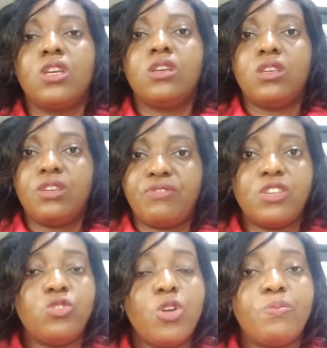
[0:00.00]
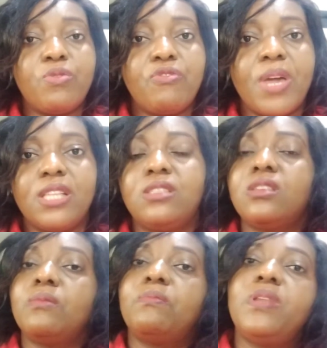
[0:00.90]
If there's no improvement,
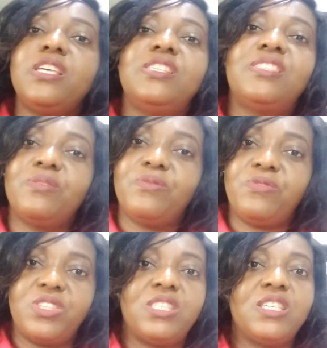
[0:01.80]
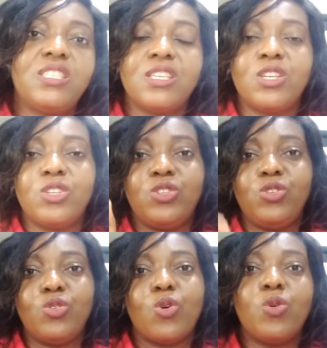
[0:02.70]
please visit
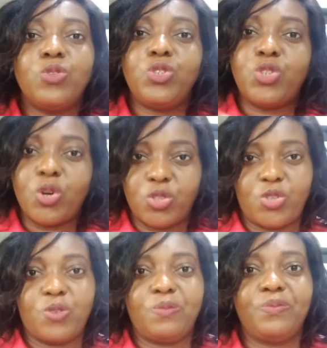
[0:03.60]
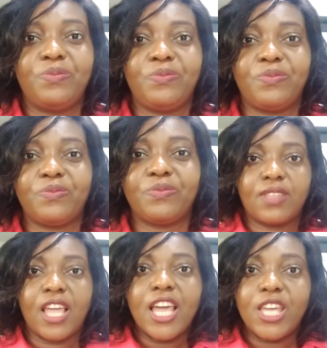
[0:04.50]
your doctor.
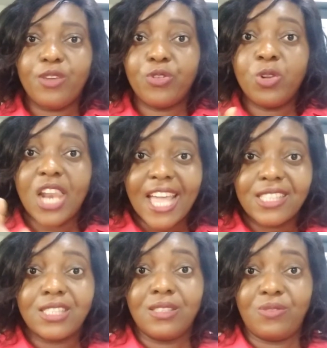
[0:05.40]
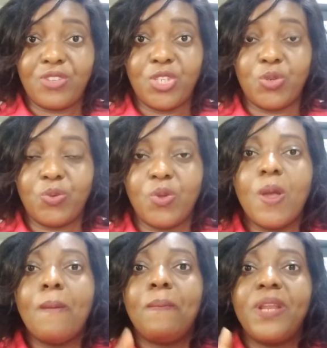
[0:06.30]
If you liked this video,
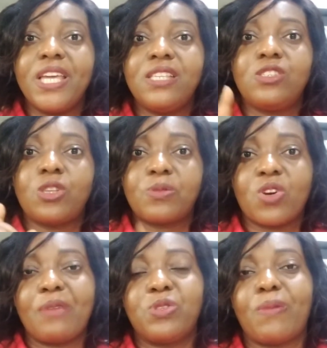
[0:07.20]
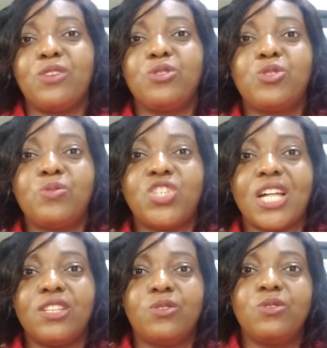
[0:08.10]
please subscribe to my YouTube
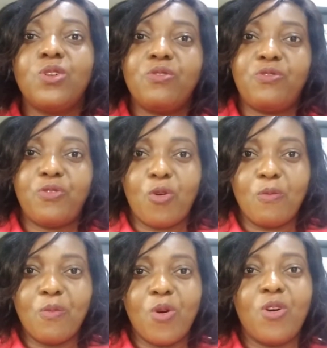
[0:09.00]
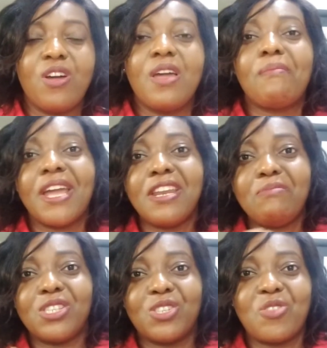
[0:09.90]
channel for more. My name
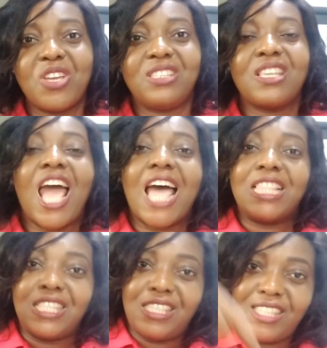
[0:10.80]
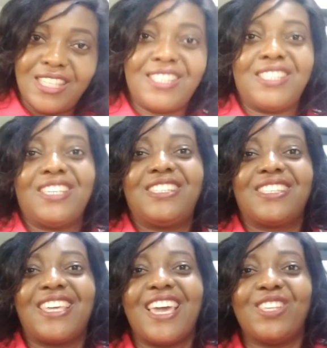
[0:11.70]
is Grace, and this is
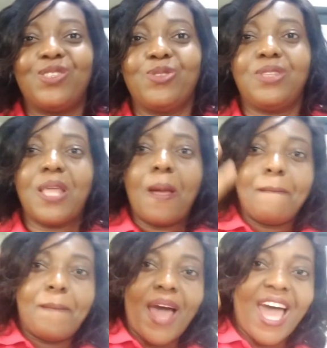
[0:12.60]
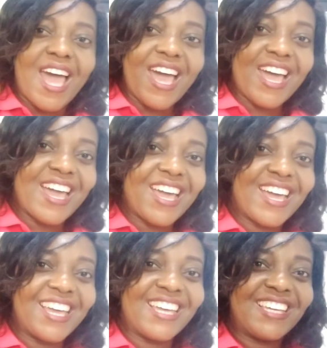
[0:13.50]
Care Zone. Bye.